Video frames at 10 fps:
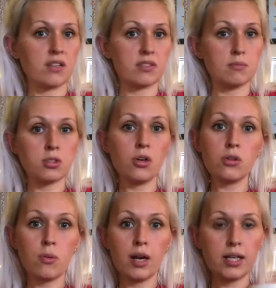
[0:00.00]
of some tooth
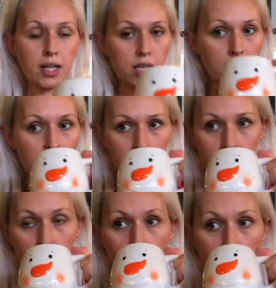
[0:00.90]
whitening, you
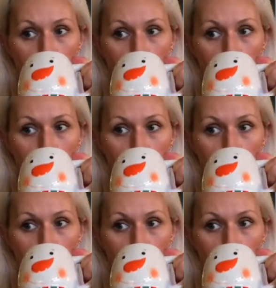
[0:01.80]
know.